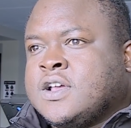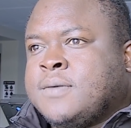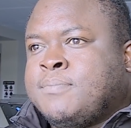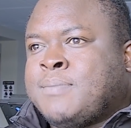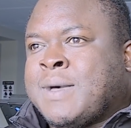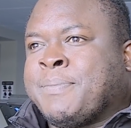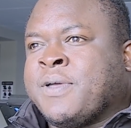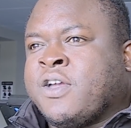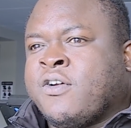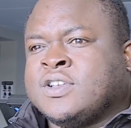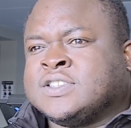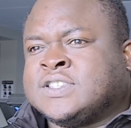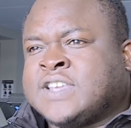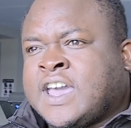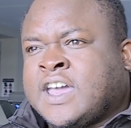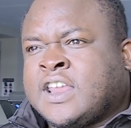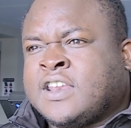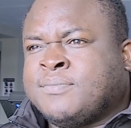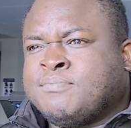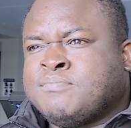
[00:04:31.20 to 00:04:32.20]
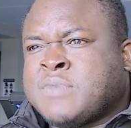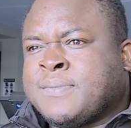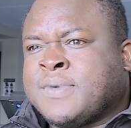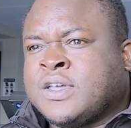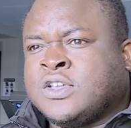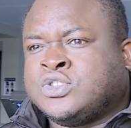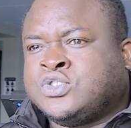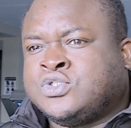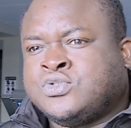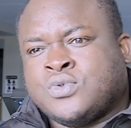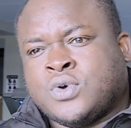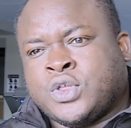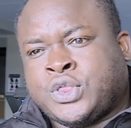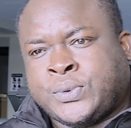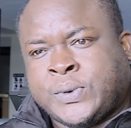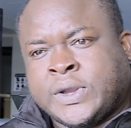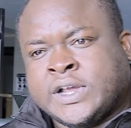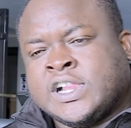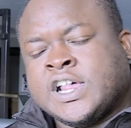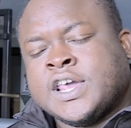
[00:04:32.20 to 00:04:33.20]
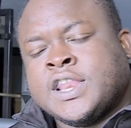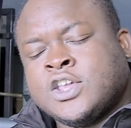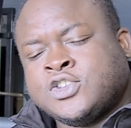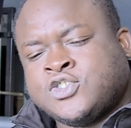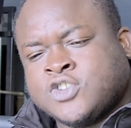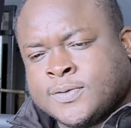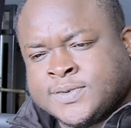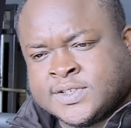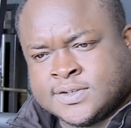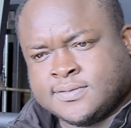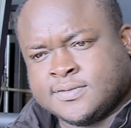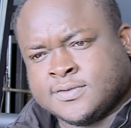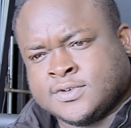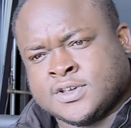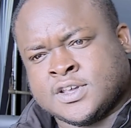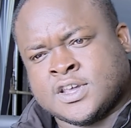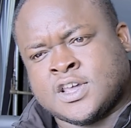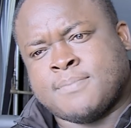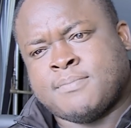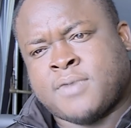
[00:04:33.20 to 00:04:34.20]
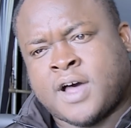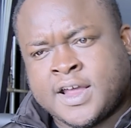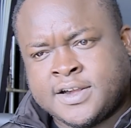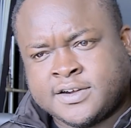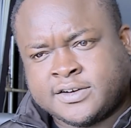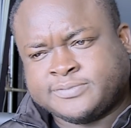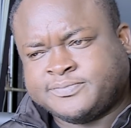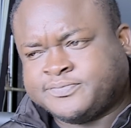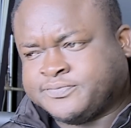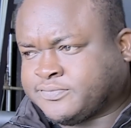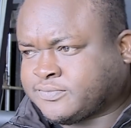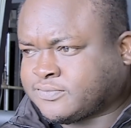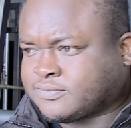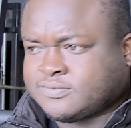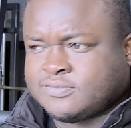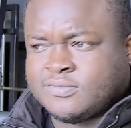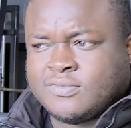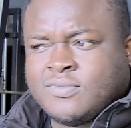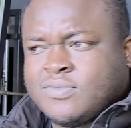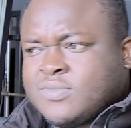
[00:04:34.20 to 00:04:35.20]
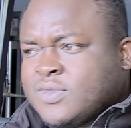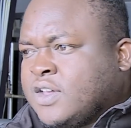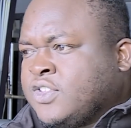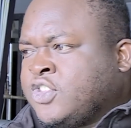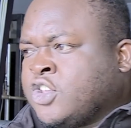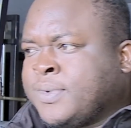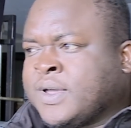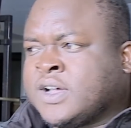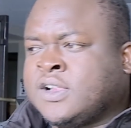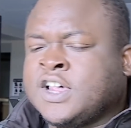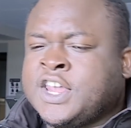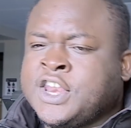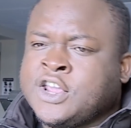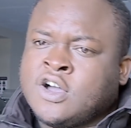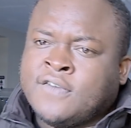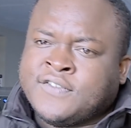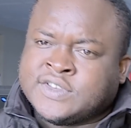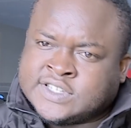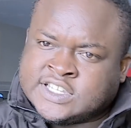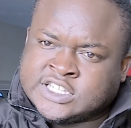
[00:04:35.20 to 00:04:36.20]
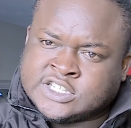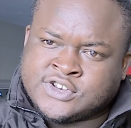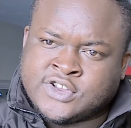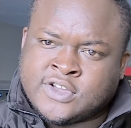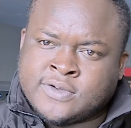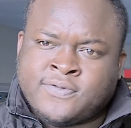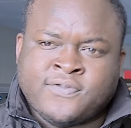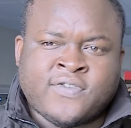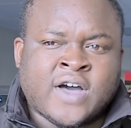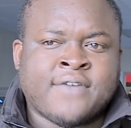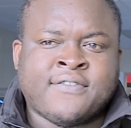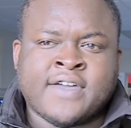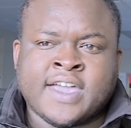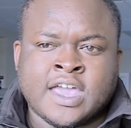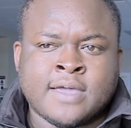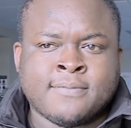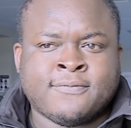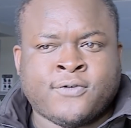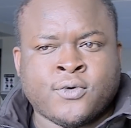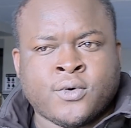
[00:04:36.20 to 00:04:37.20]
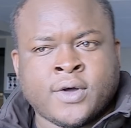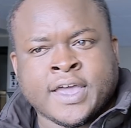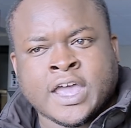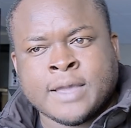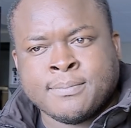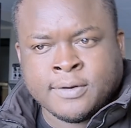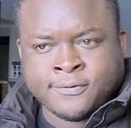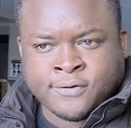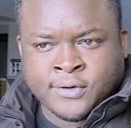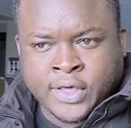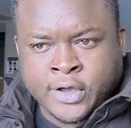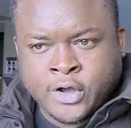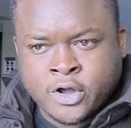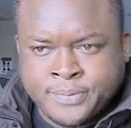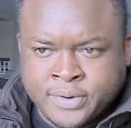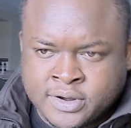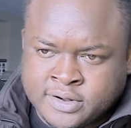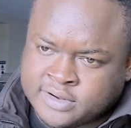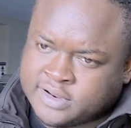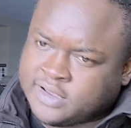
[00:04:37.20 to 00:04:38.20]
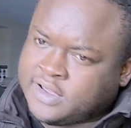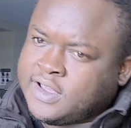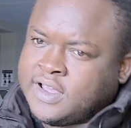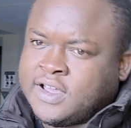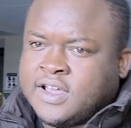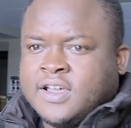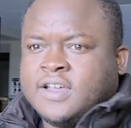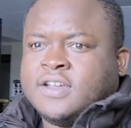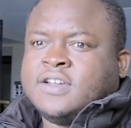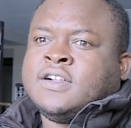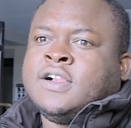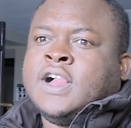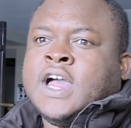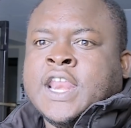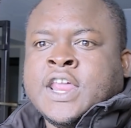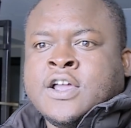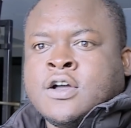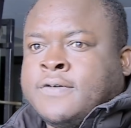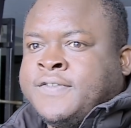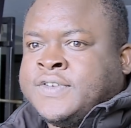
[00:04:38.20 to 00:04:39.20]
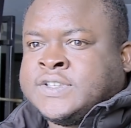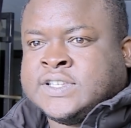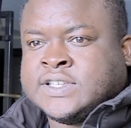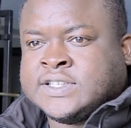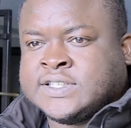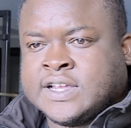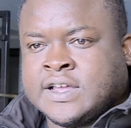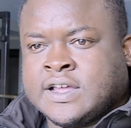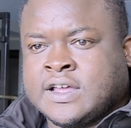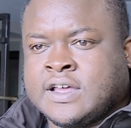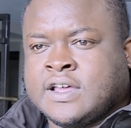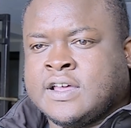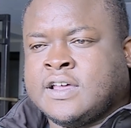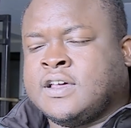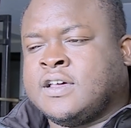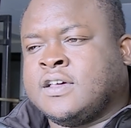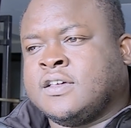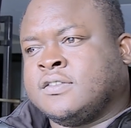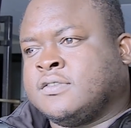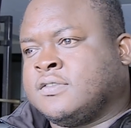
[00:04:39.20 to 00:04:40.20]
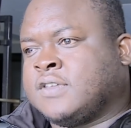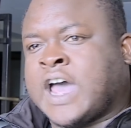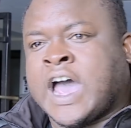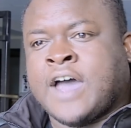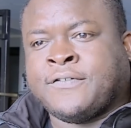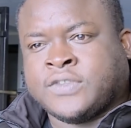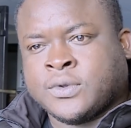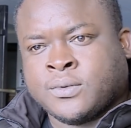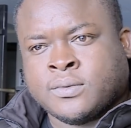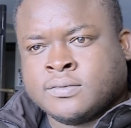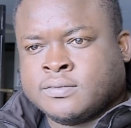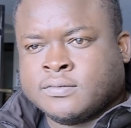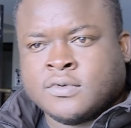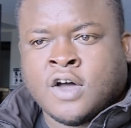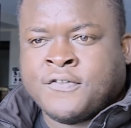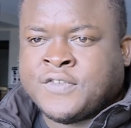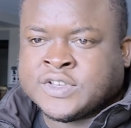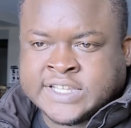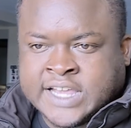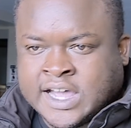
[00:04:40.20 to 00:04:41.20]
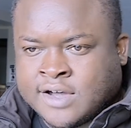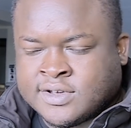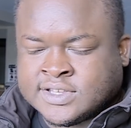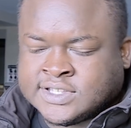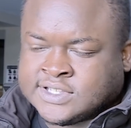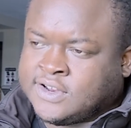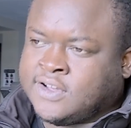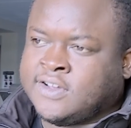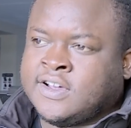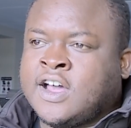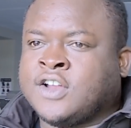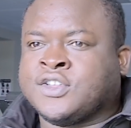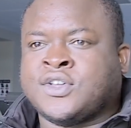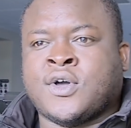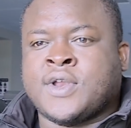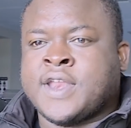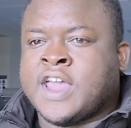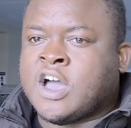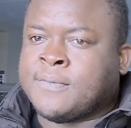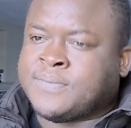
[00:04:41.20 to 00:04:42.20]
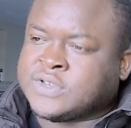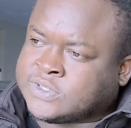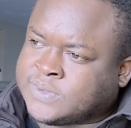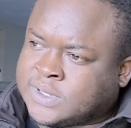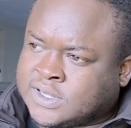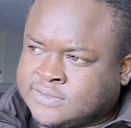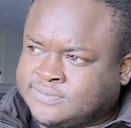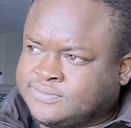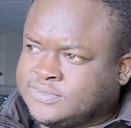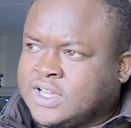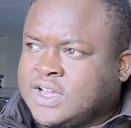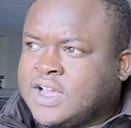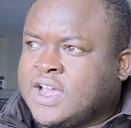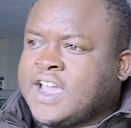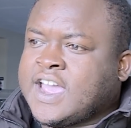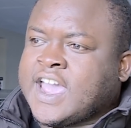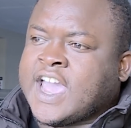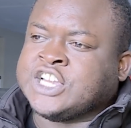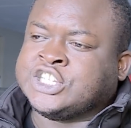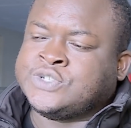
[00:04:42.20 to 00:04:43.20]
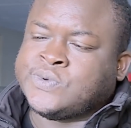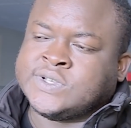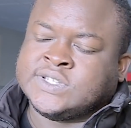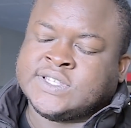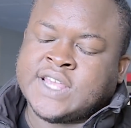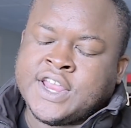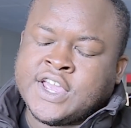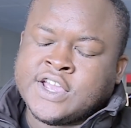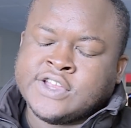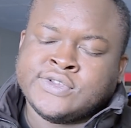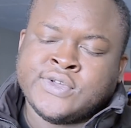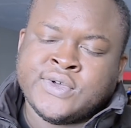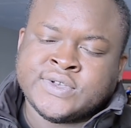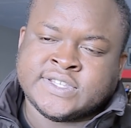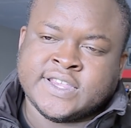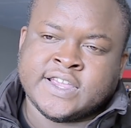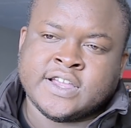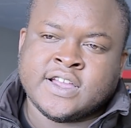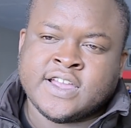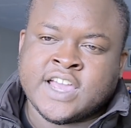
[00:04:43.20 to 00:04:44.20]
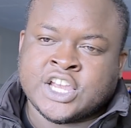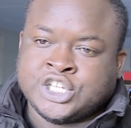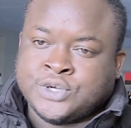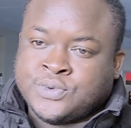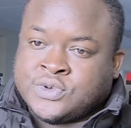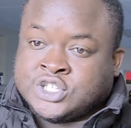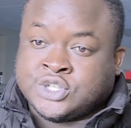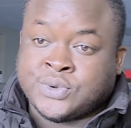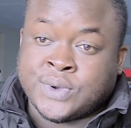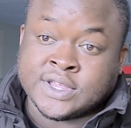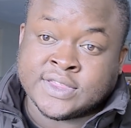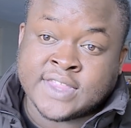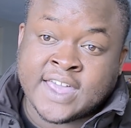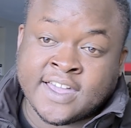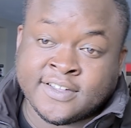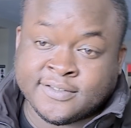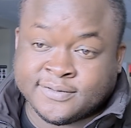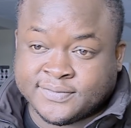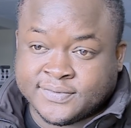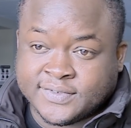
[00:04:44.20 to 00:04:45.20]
my parents had maybe 2 or 3 cleaning jobs combined. They'll be cleaning offices, you know, 5 a.m., 4 a.m. before they opened. Cleaning offices after office hours, you know, I'd go and help as well. And she was studying nursing as she was doing that.